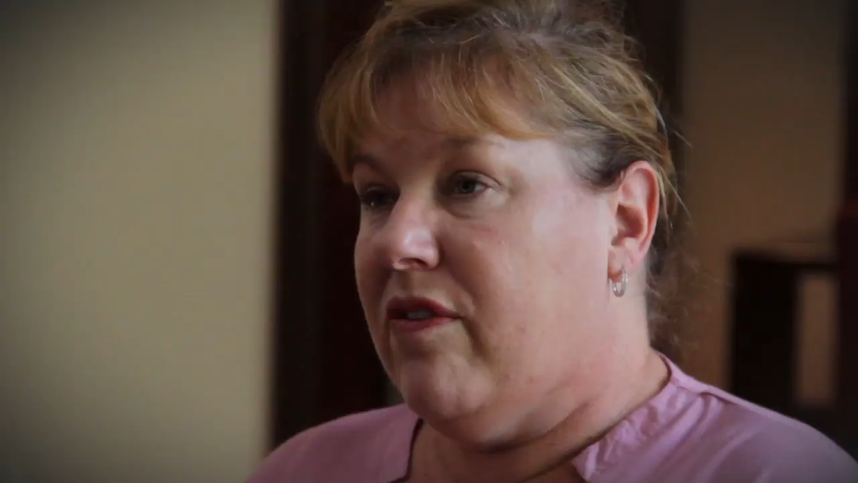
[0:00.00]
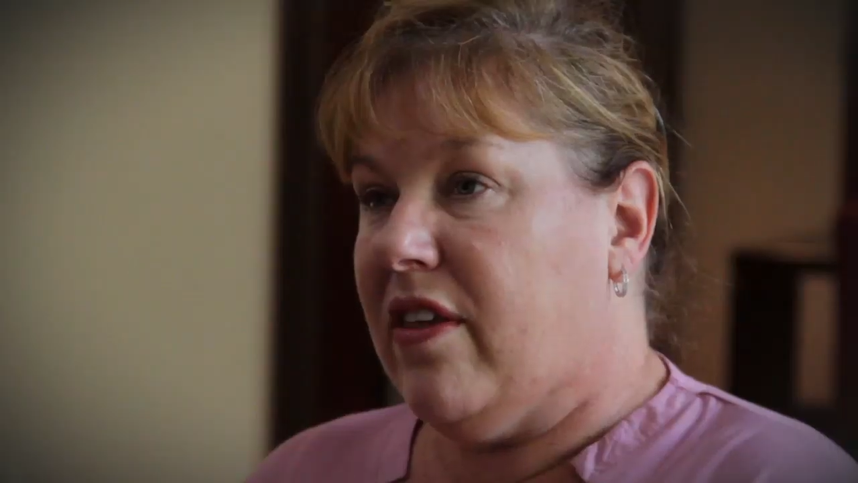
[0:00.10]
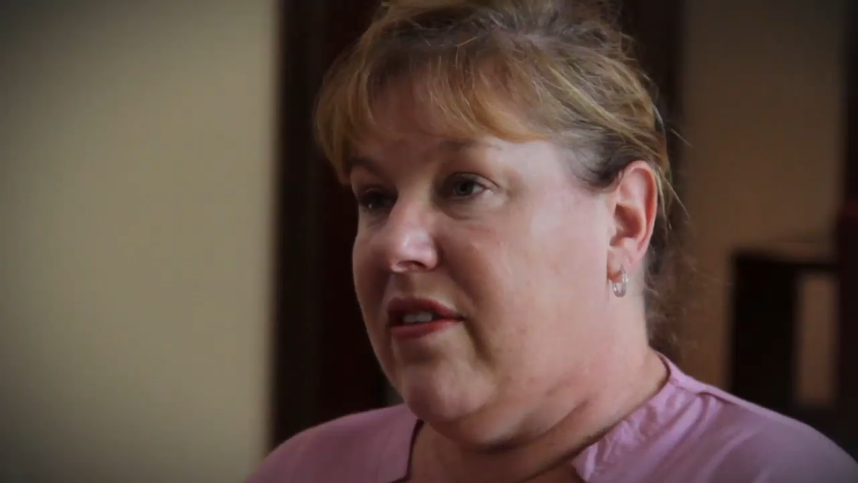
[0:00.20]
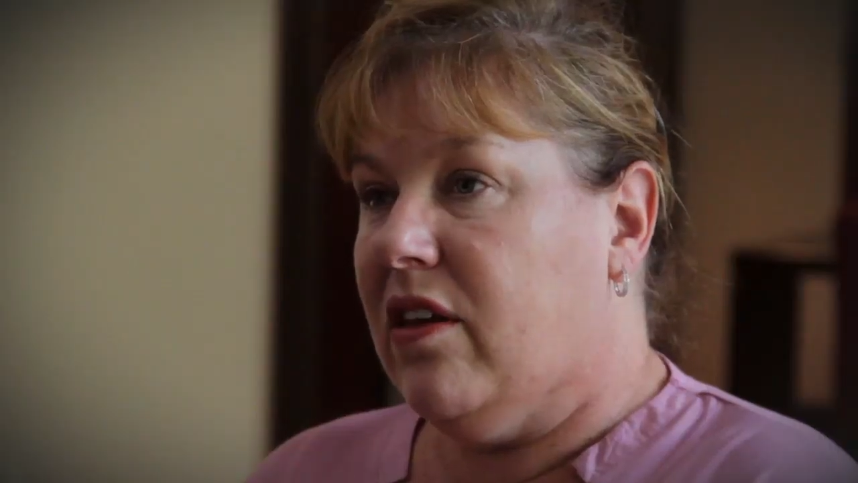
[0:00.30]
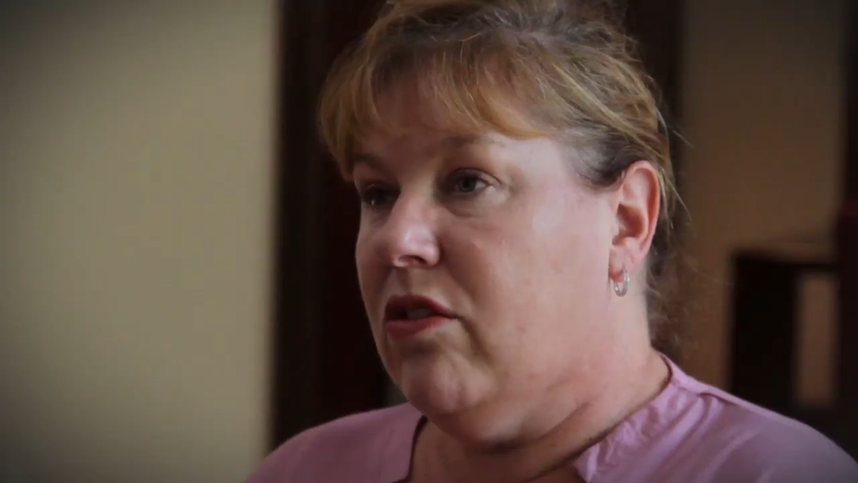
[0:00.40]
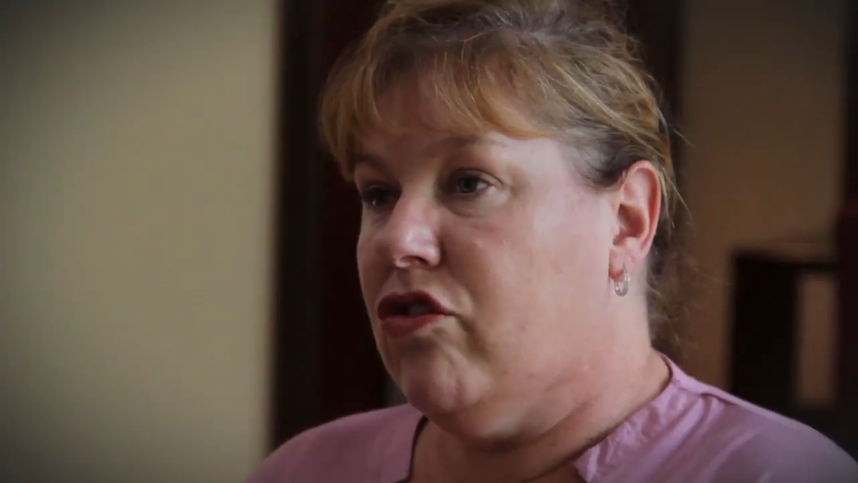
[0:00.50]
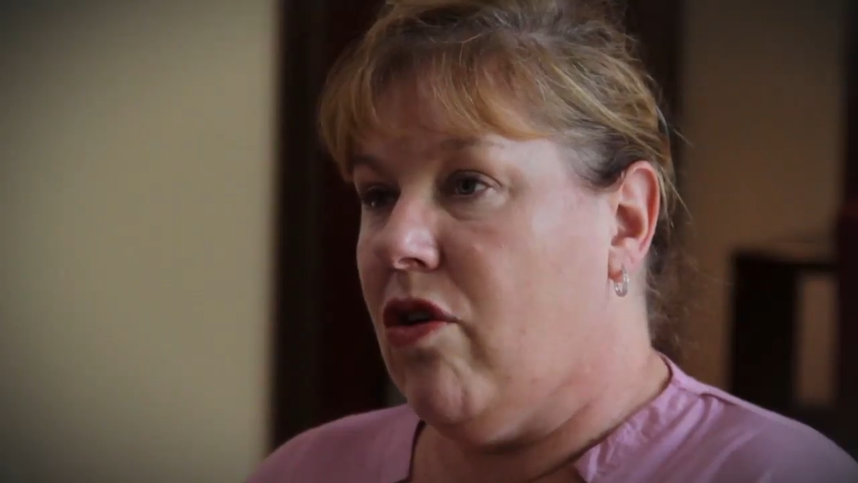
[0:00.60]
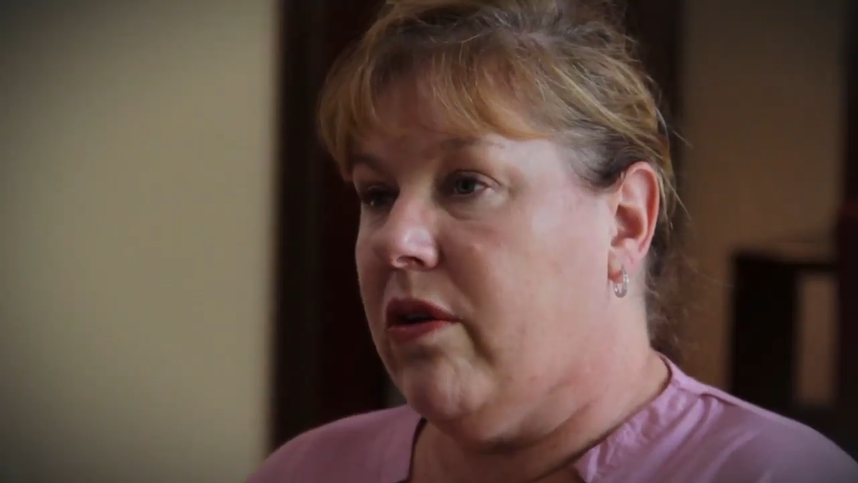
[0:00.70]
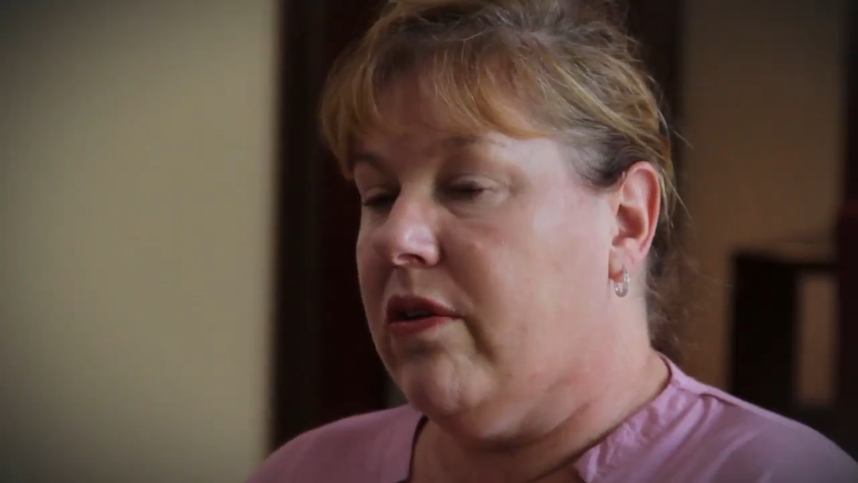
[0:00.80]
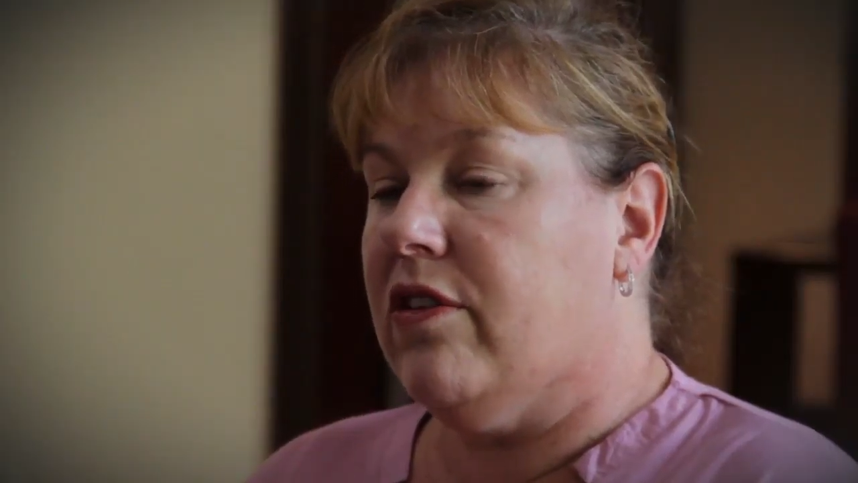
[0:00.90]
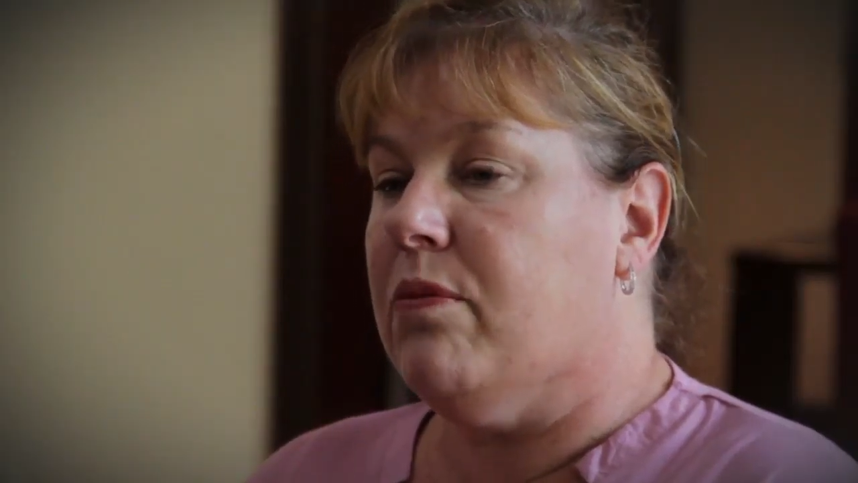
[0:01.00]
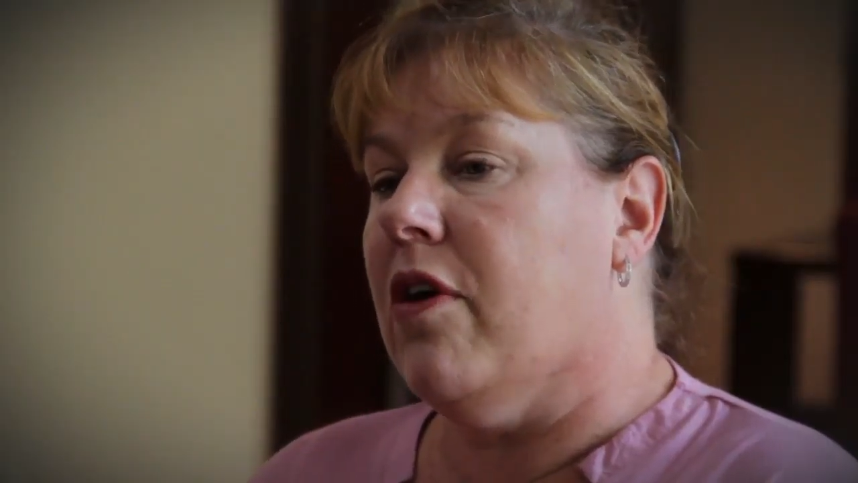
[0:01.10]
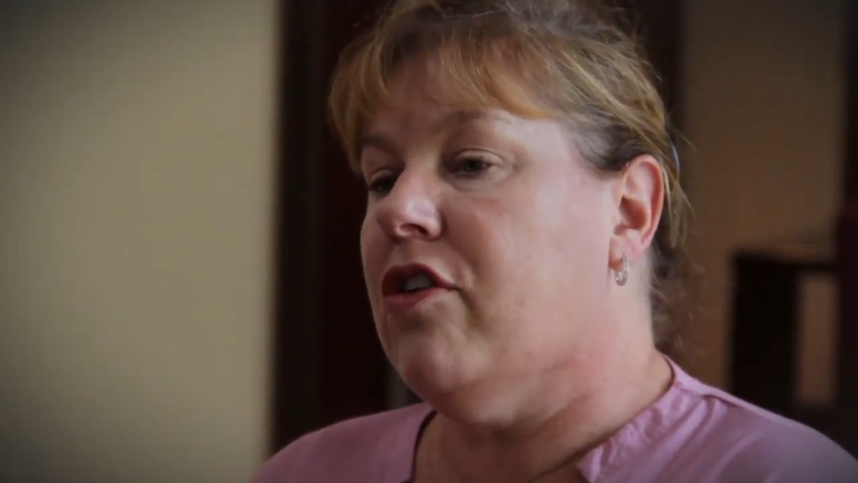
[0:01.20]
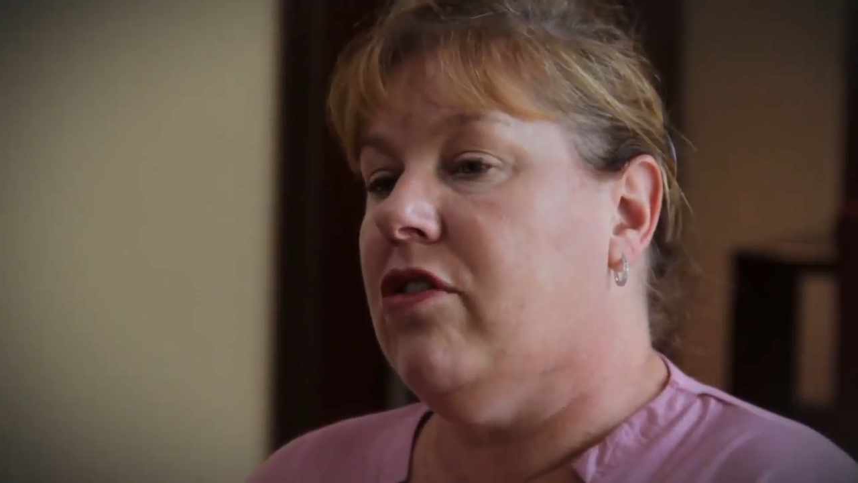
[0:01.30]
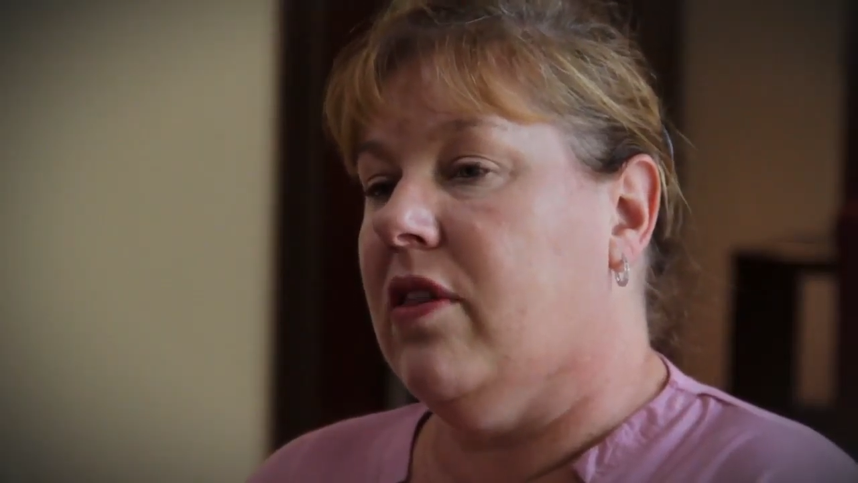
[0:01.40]
of our single strongest
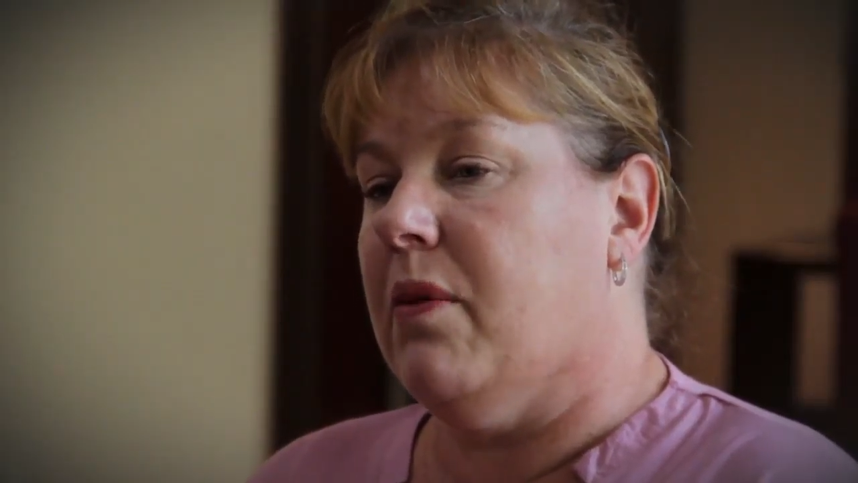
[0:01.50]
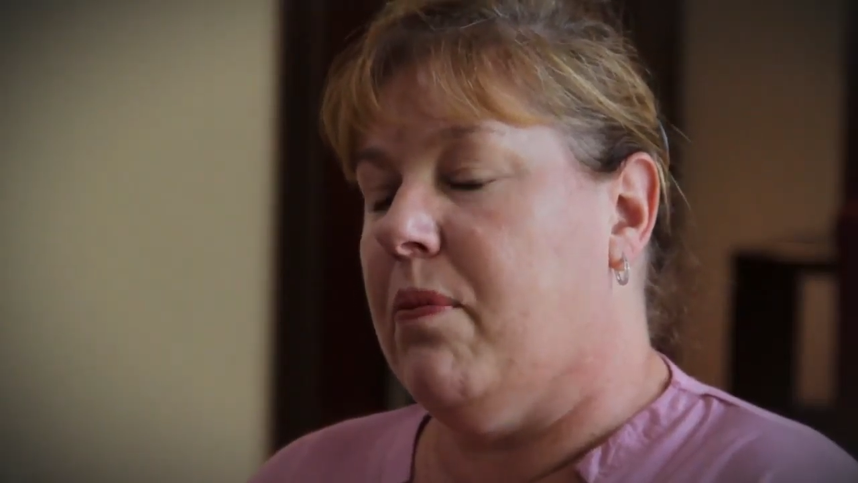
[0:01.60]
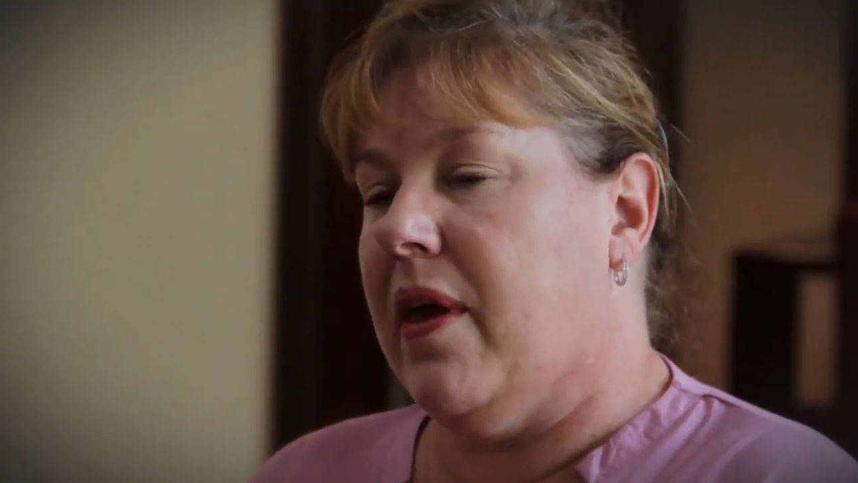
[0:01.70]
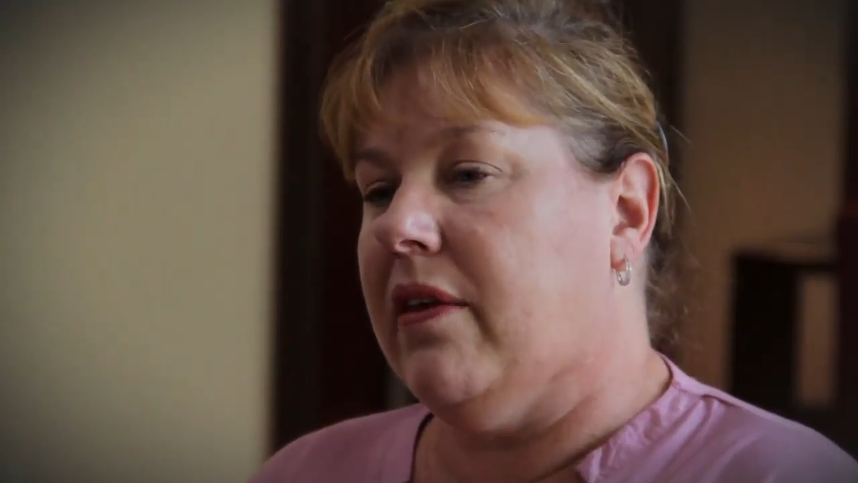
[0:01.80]
emotion that